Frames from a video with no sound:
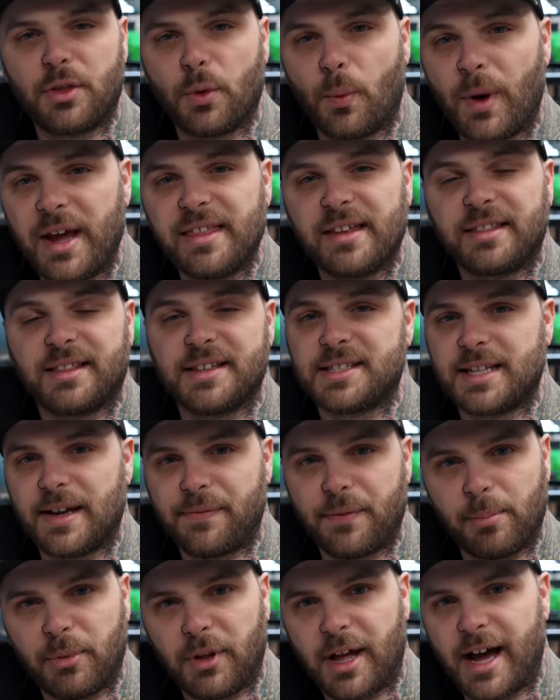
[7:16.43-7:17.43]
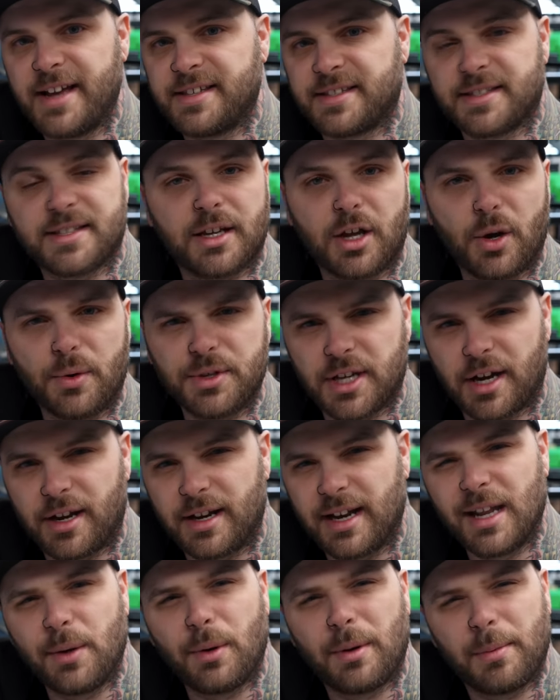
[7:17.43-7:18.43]
The way that this stuff applies is it goes
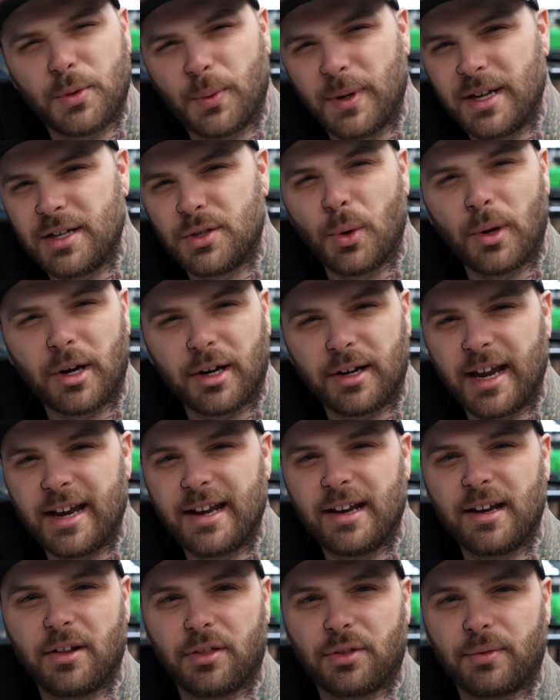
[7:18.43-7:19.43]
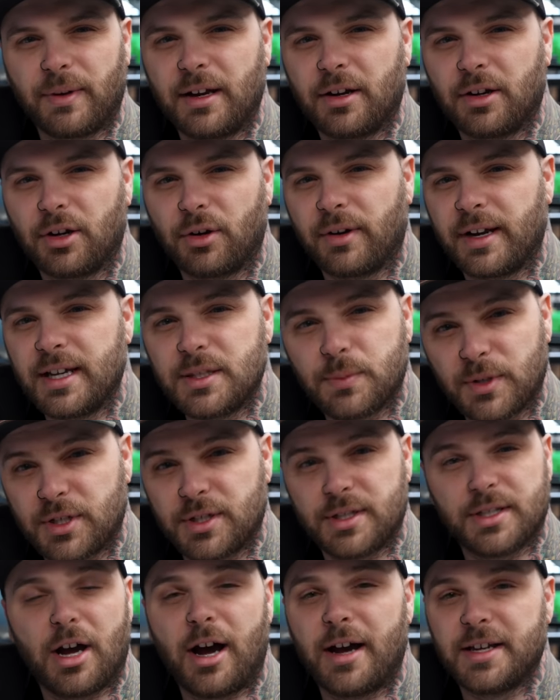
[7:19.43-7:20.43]
on anywhere between 280 to 300 degrees, which
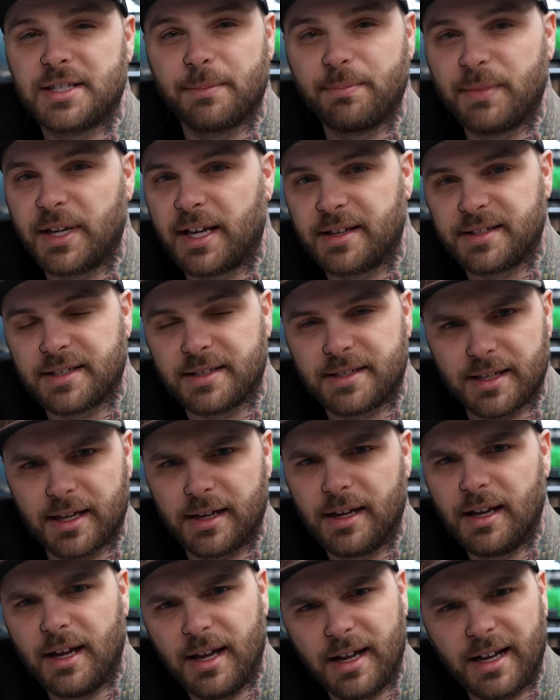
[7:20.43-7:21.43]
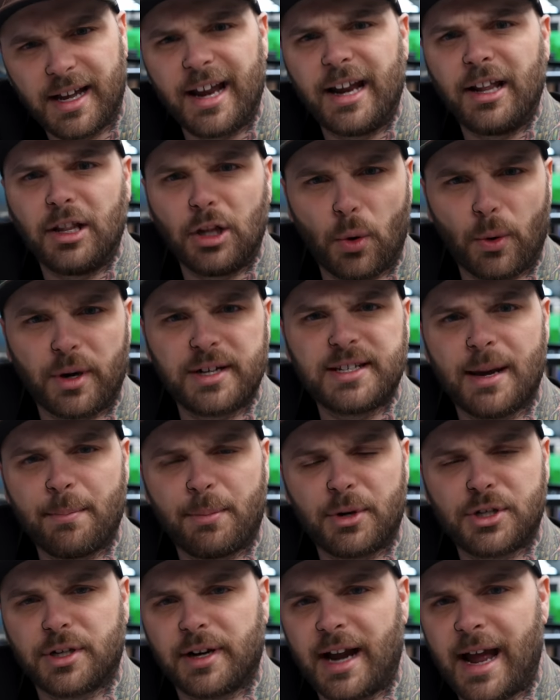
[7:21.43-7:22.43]
is awesome because it's a kind of lower
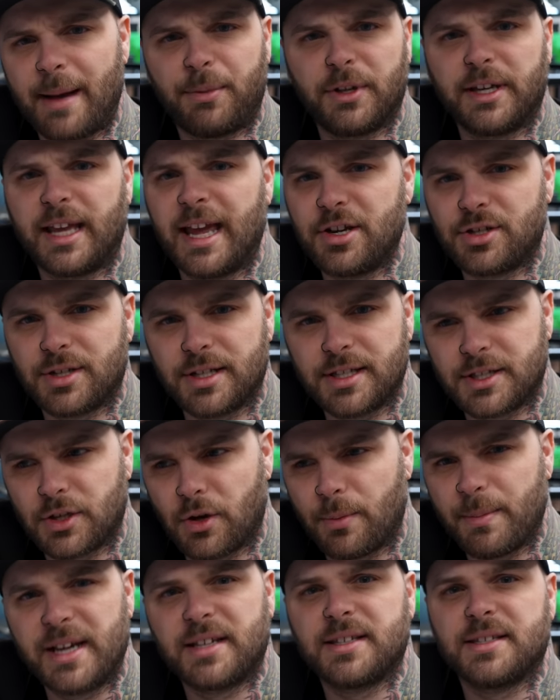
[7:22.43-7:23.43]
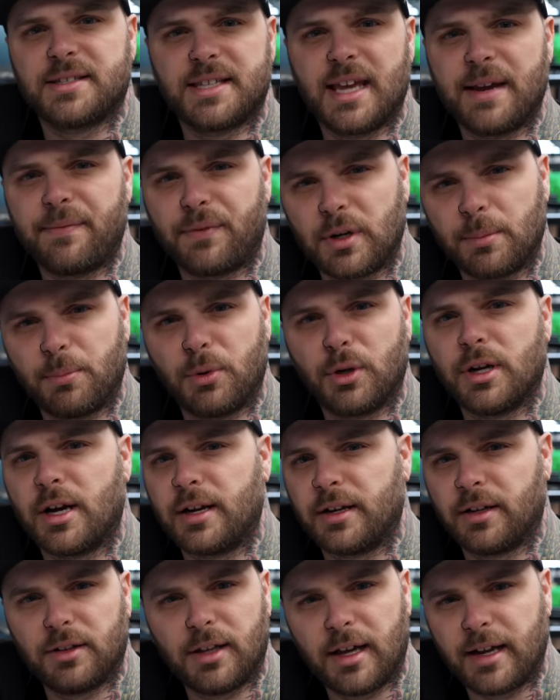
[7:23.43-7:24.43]
temperature application, so it makes it safer to put
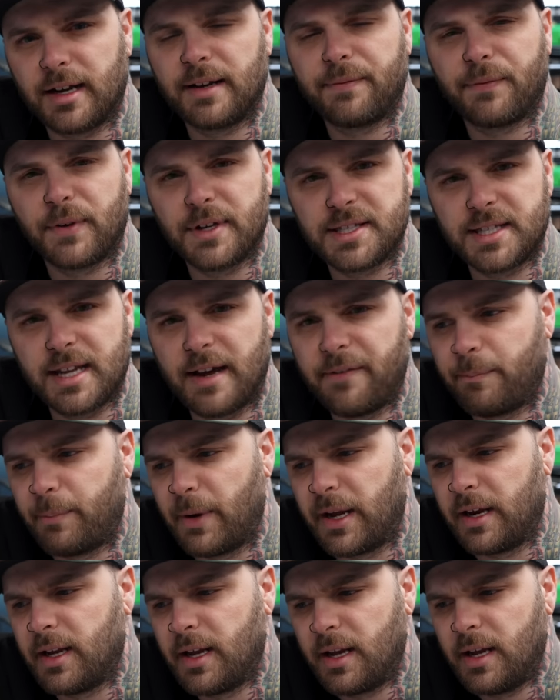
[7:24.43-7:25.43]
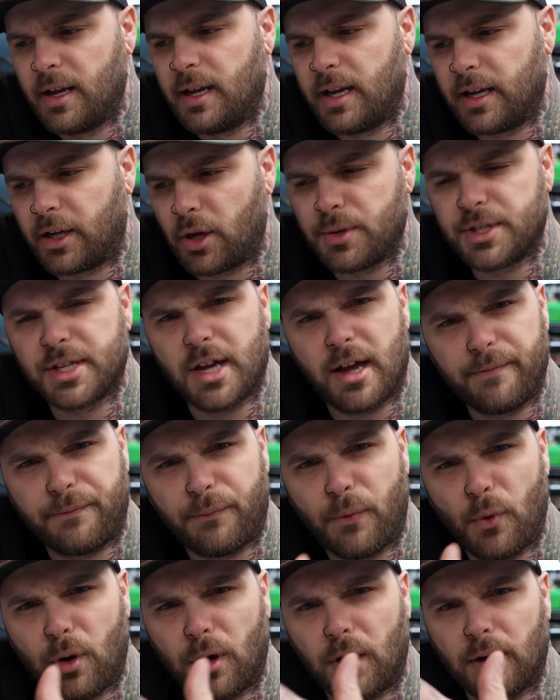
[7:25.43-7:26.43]
on a lot of different stuff, but it goes on
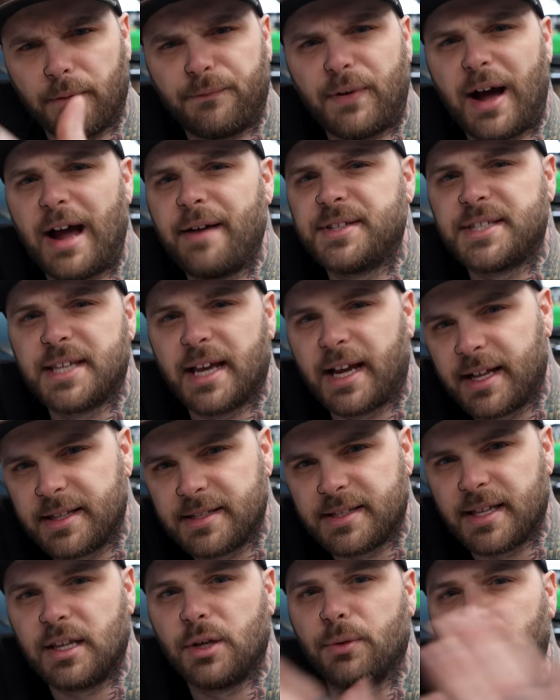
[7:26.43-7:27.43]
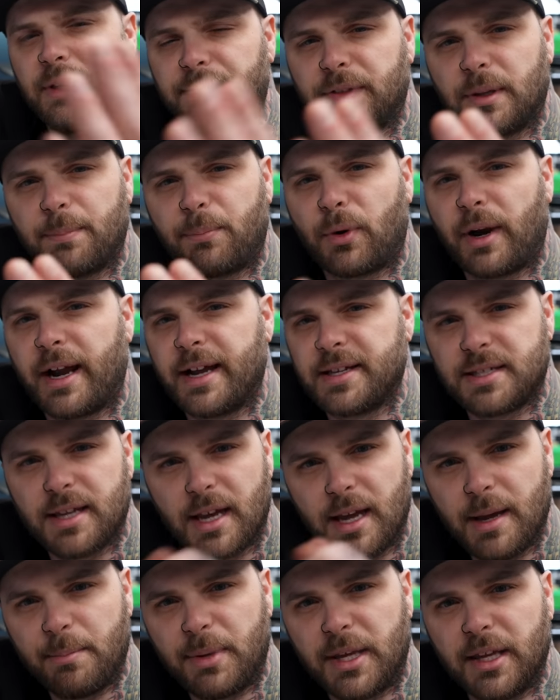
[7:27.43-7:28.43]
for five seconds, then you lift the press,
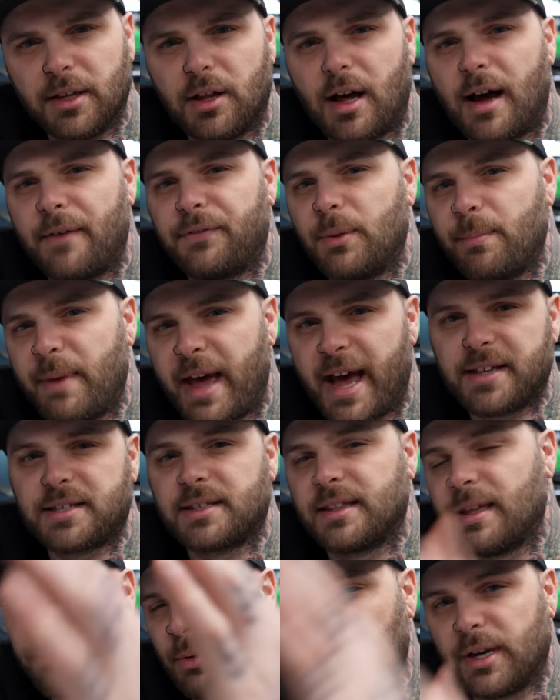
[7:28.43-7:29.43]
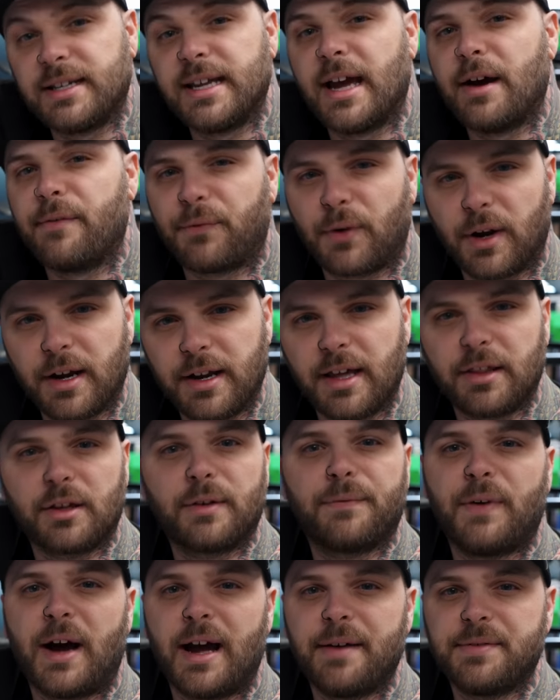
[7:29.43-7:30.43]
peel off the the mask, then put it down for
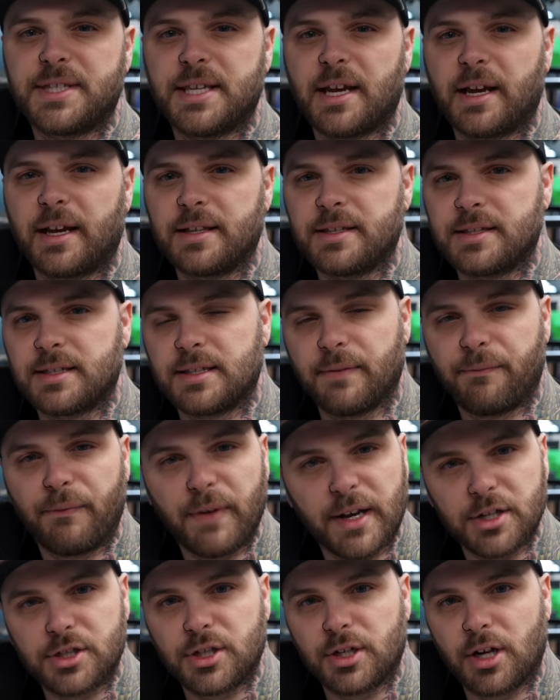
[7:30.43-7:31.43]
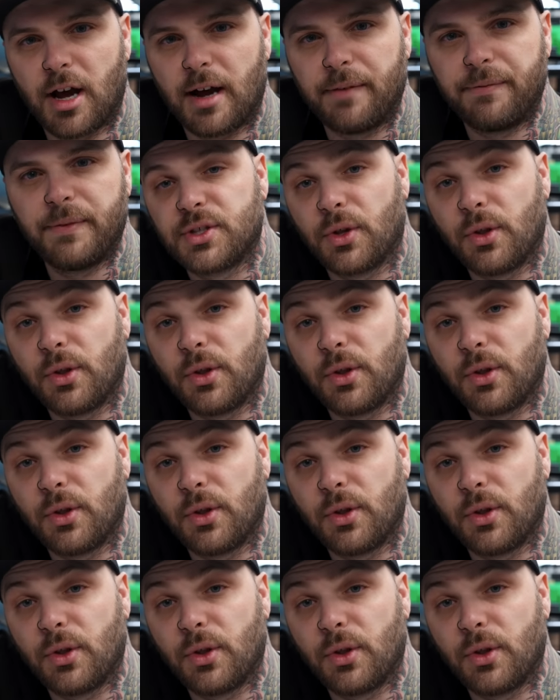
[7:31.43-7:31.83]
another five seconds to finish it off.